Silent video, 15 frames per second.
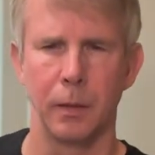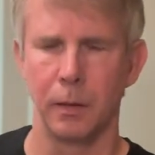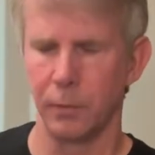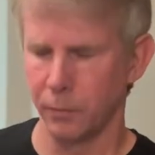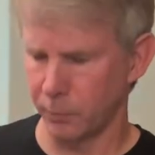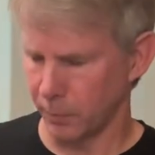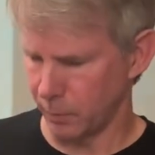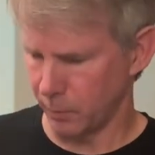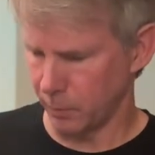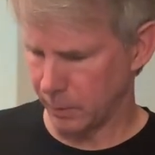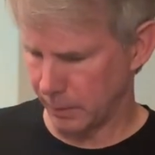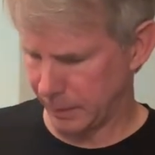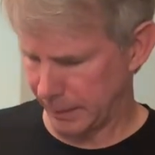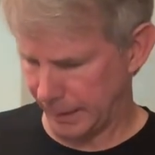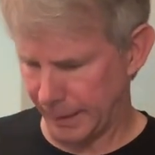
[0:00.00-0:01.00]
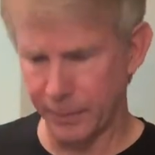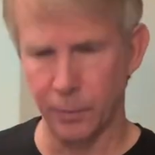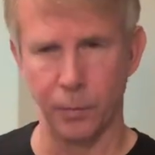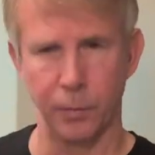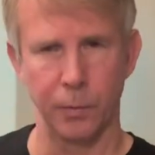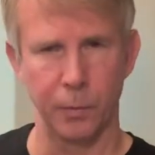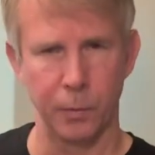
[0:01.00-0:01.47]
So I
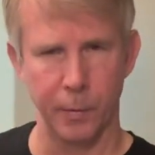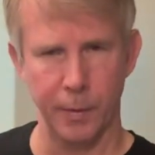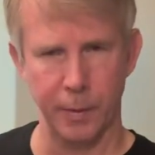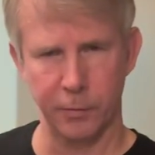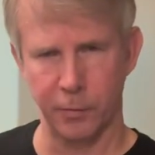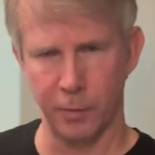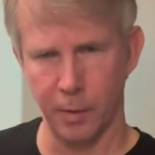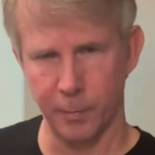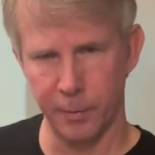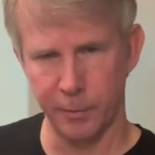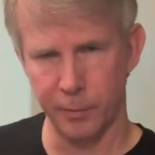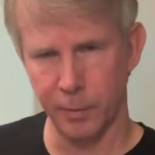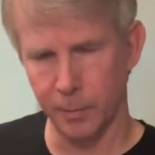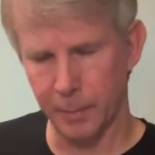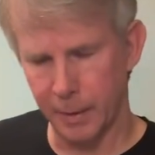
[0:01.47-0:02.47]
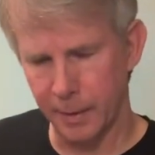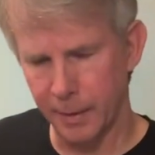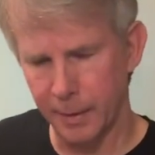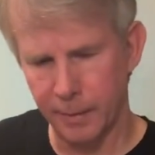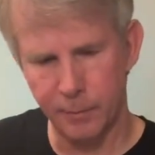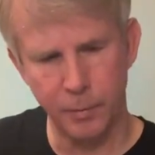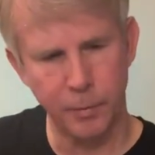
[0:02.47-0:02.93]
don't know where that's coming from. I
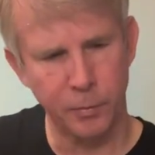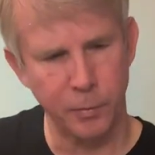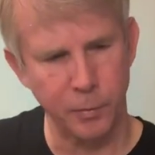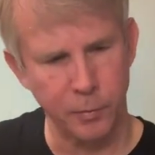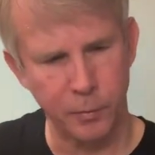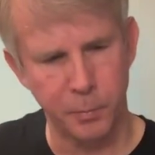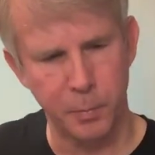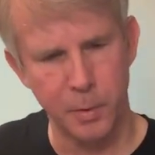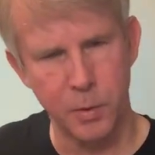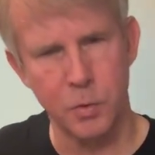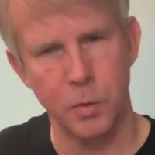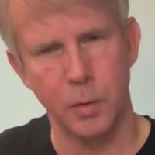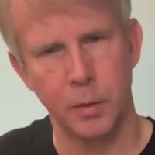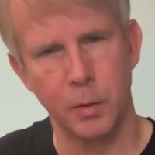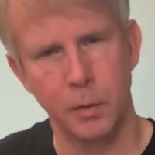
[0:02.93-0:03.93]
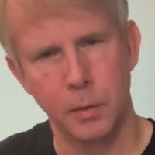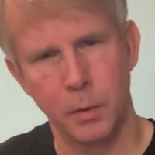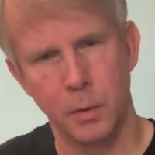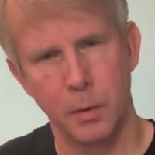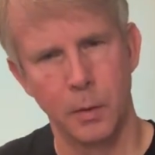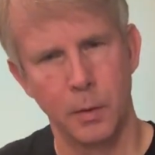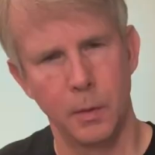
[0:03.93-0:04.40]
have a suspicion
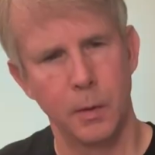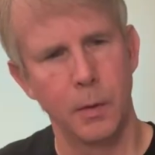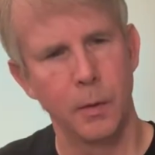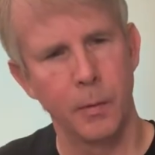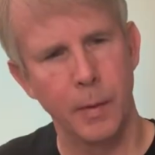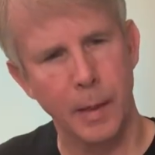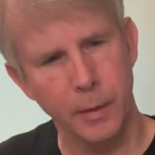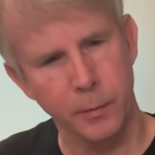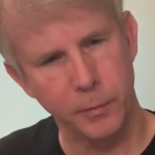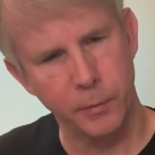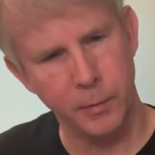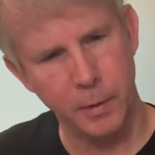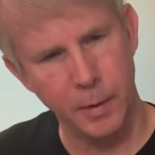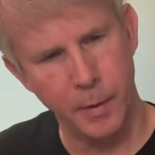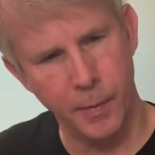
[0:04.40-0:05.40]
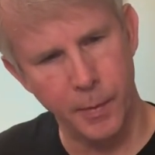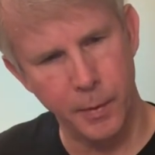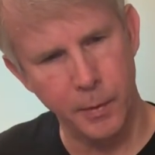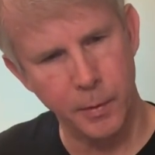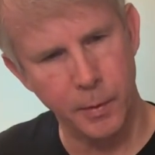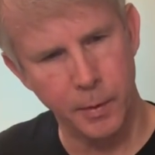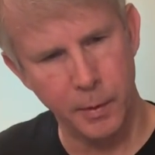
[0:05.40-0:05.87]
that it's in the
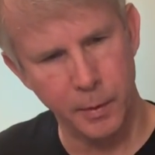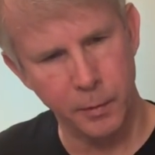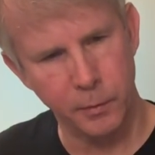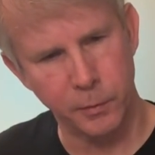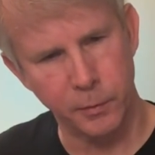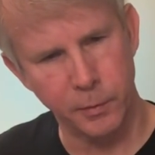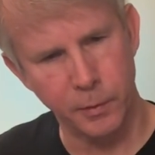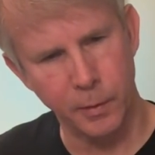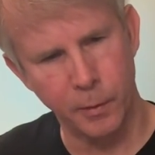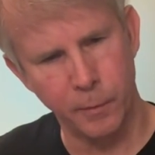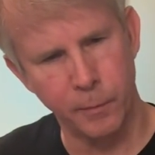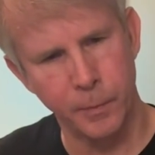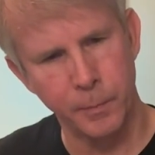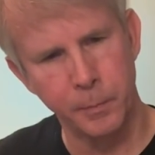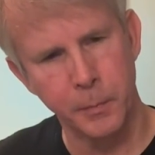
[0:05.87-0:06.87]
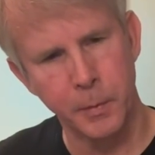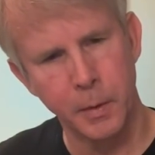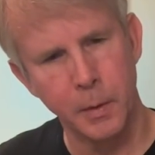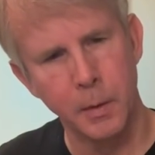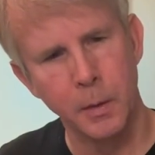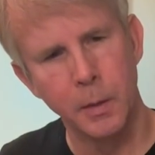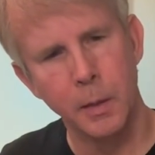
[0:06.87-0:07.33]
nut itself.
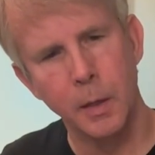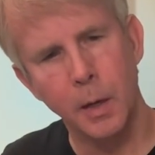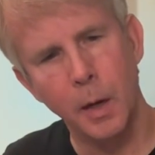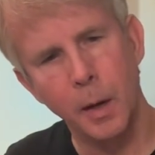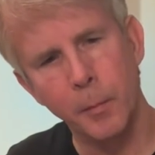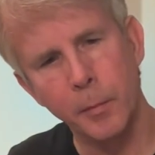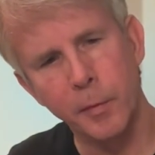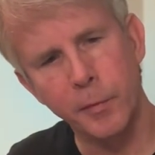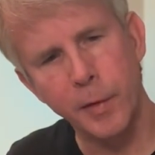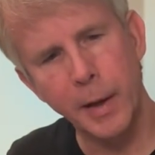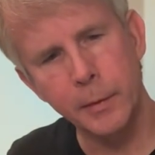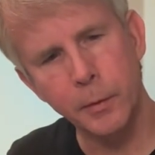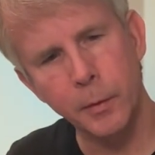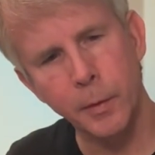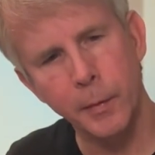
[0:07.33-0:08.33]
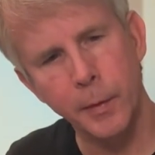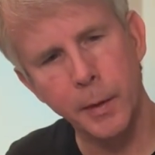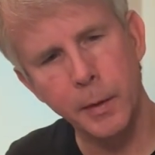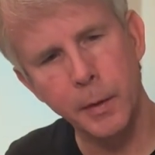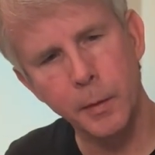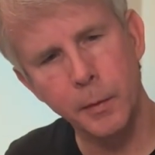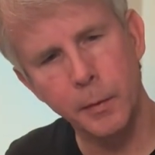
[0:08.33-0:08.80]
The factory,
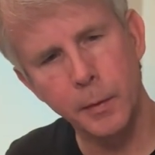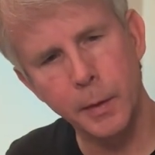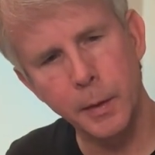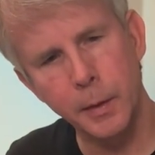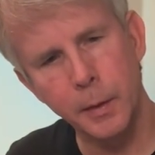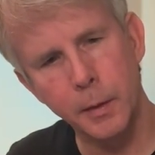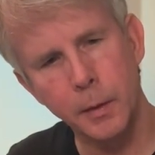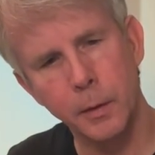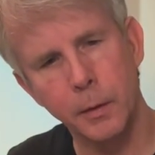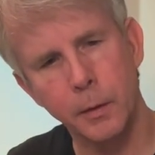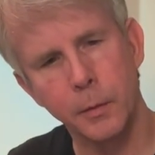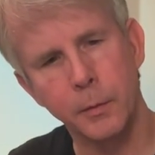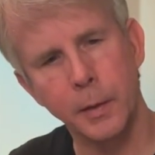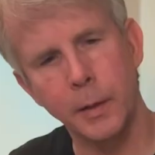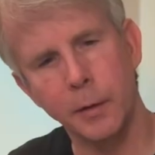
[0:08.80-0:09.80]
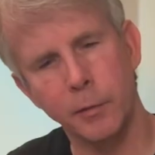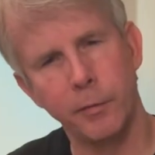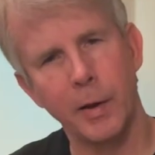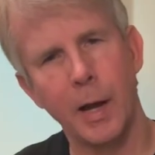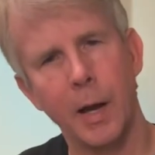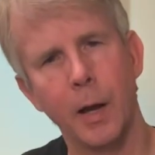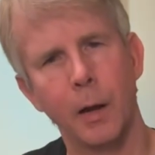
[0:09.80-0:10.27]
they take a
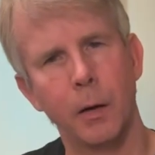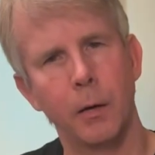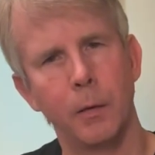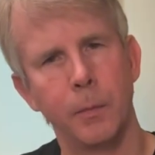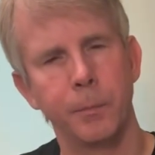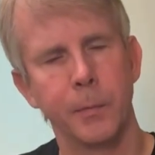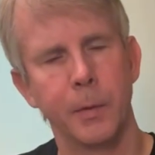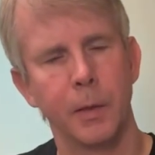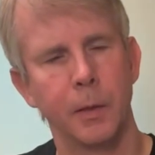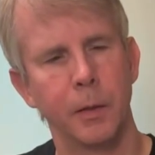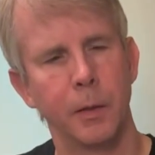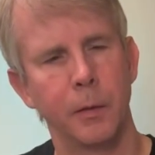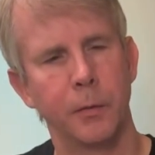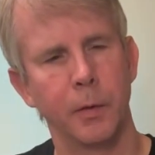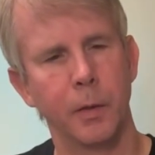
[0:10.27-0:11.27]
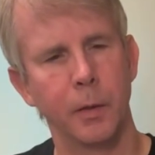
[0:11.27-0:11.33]
file. It's